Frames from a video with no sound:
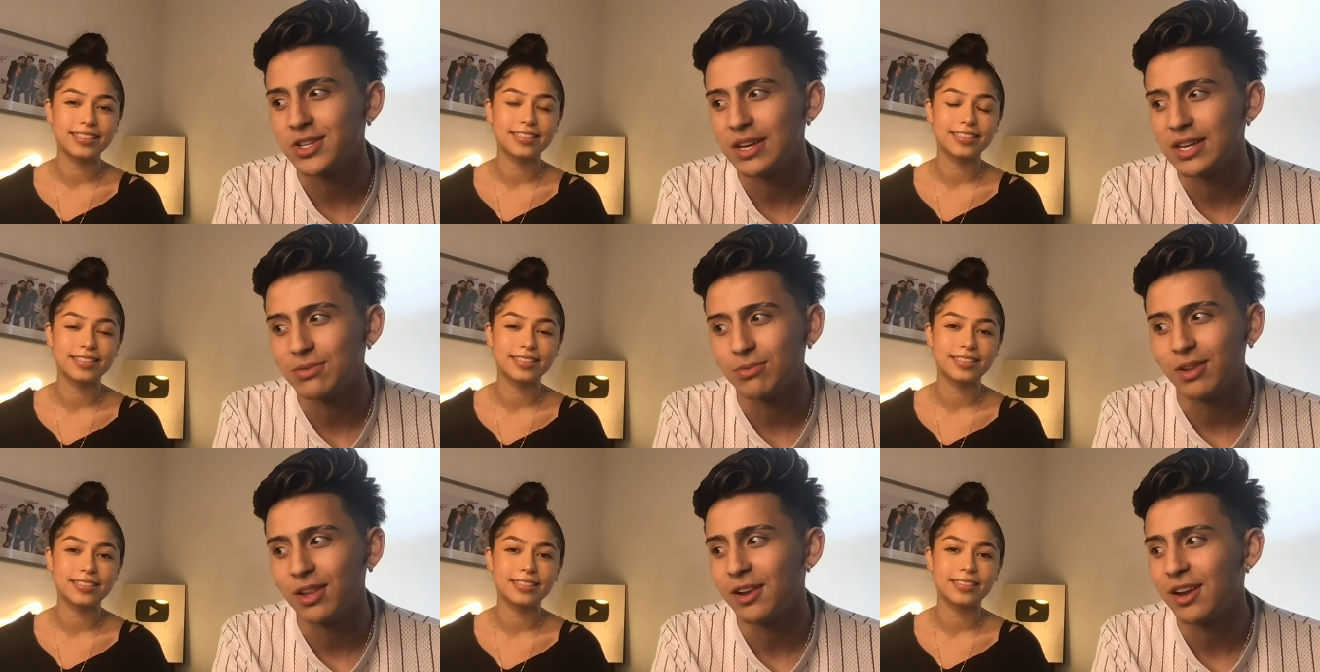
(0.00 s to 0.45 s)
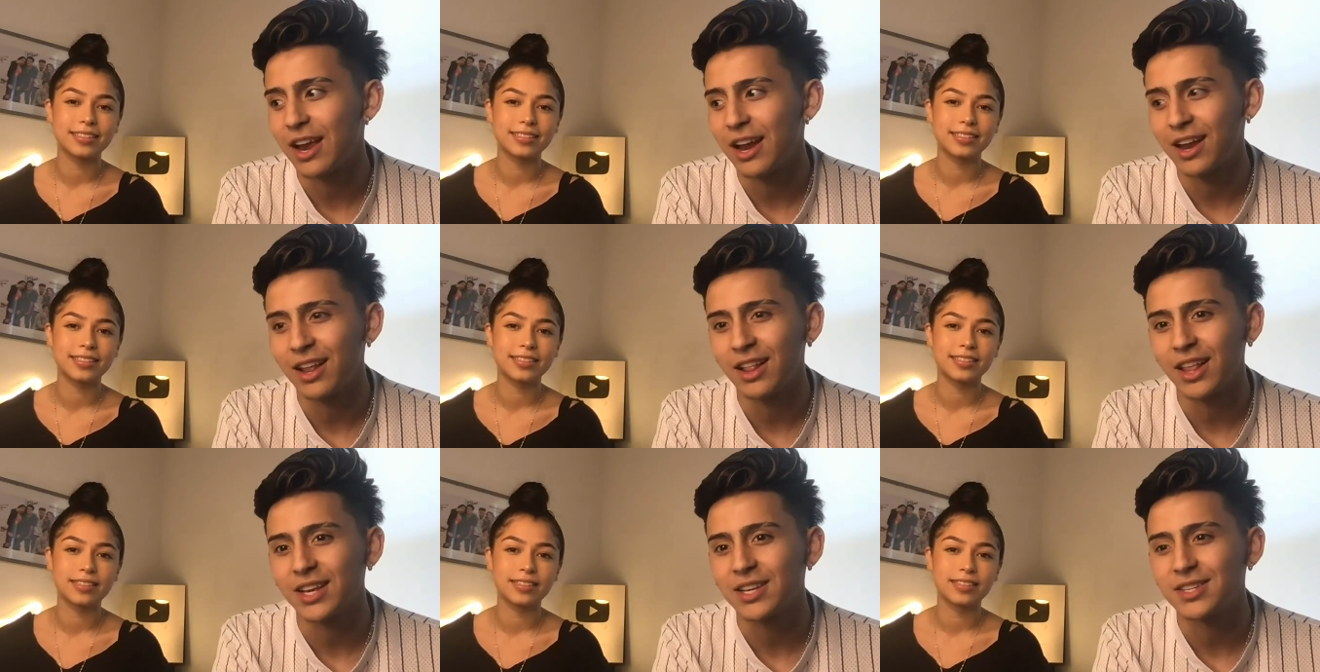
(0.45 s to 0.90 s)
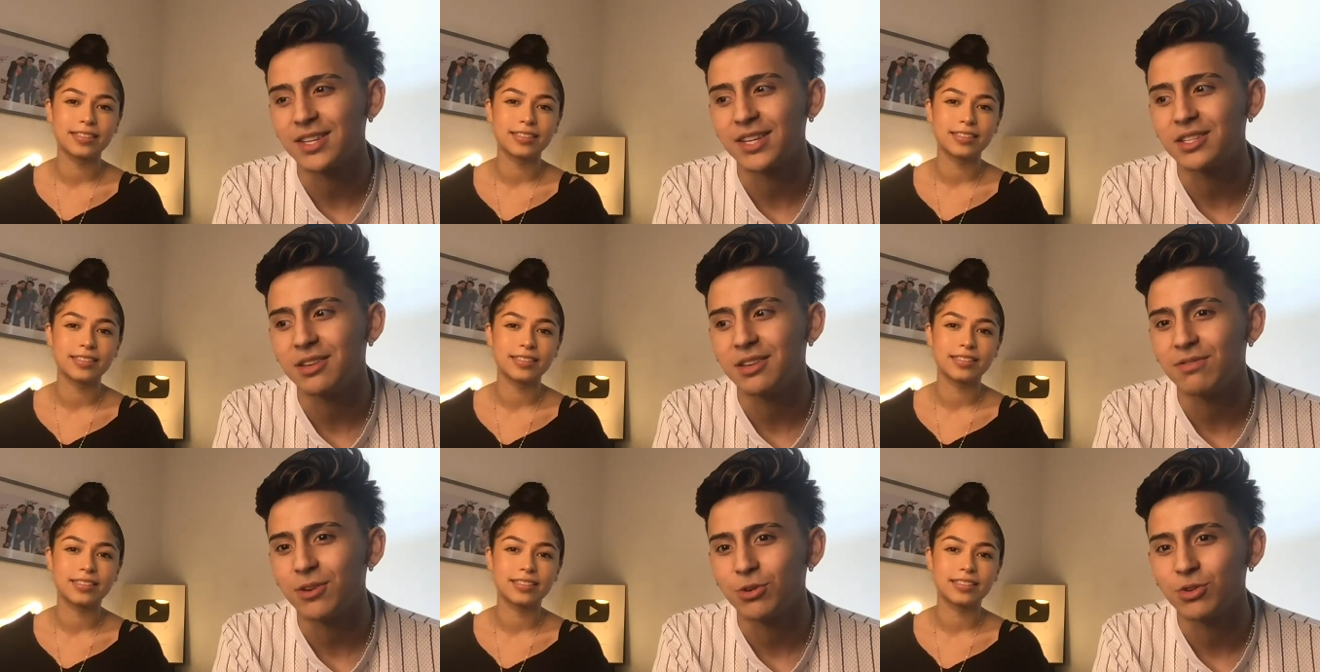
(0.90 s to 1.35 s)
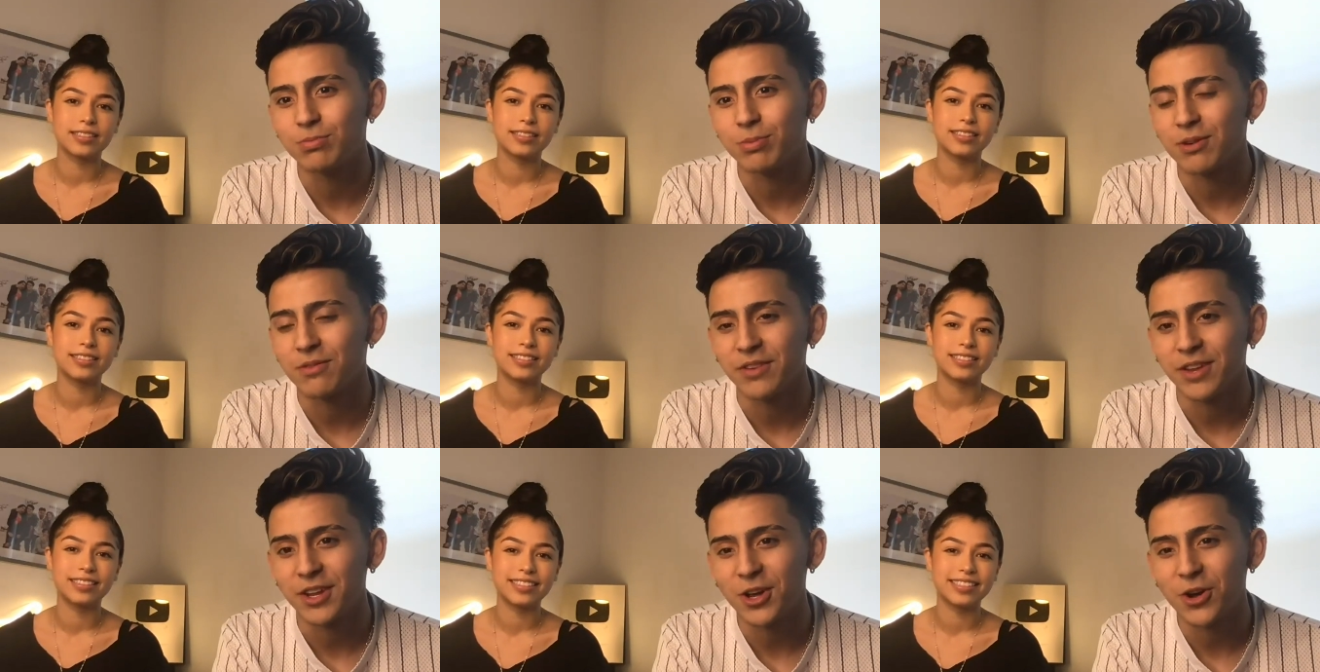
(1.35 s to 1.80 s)
Speaker 1: us we literally get like 60 views
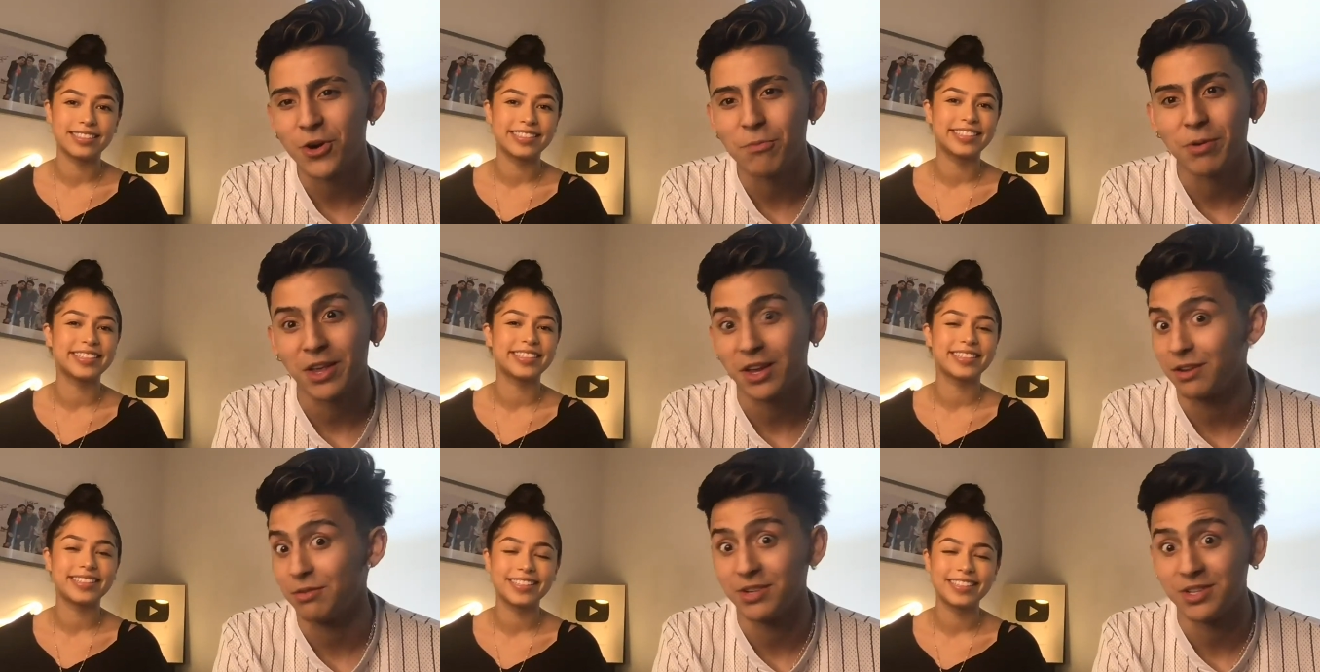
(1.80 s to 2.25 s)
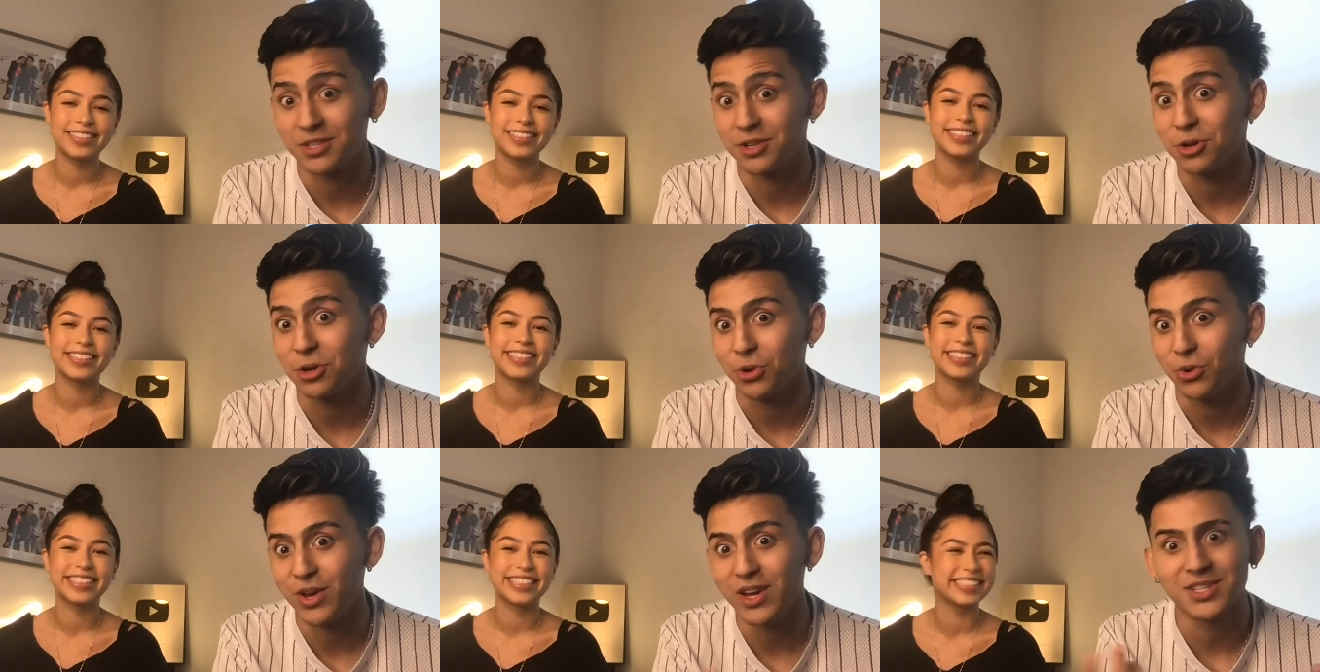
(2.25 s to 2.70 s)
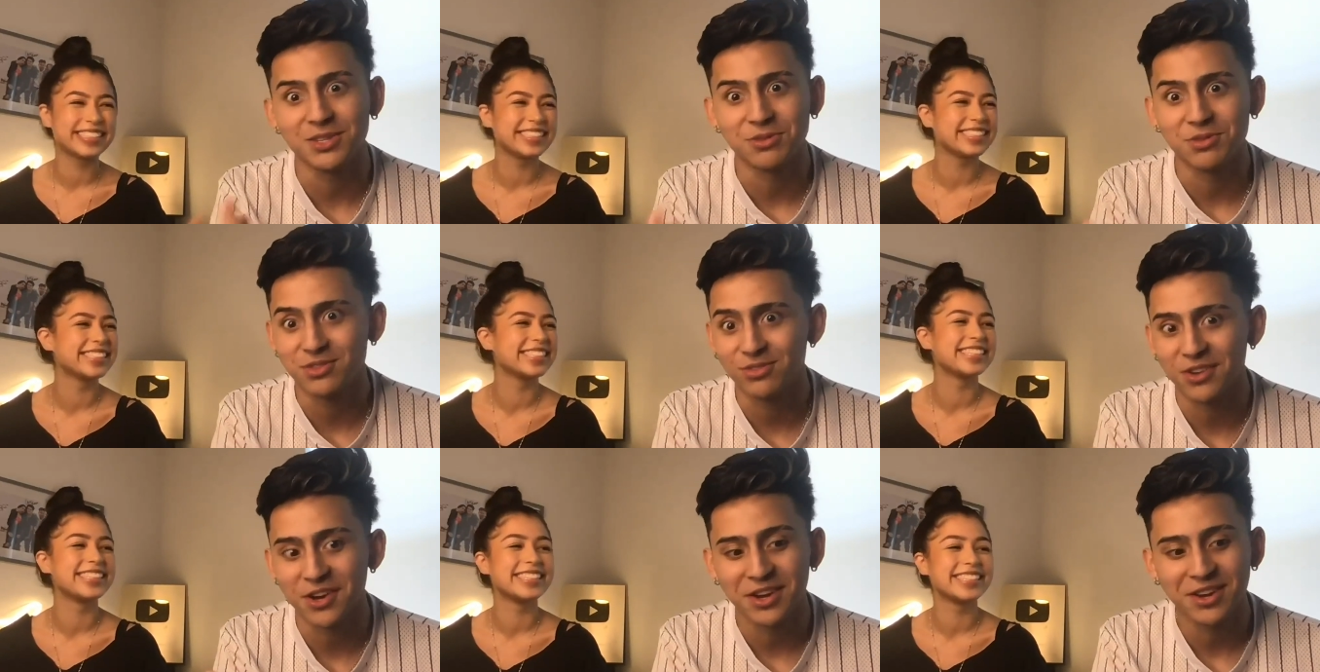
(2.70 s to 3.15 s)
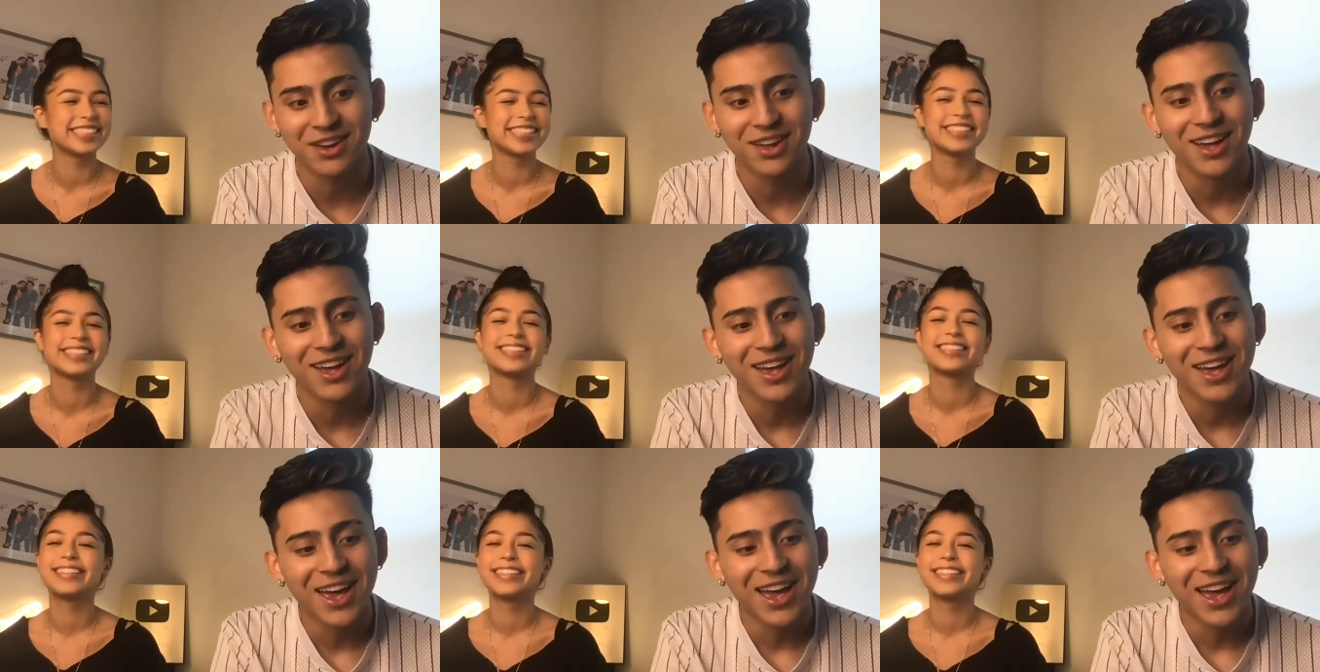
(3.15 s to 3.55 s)
per video but like we'd still do it because it was fun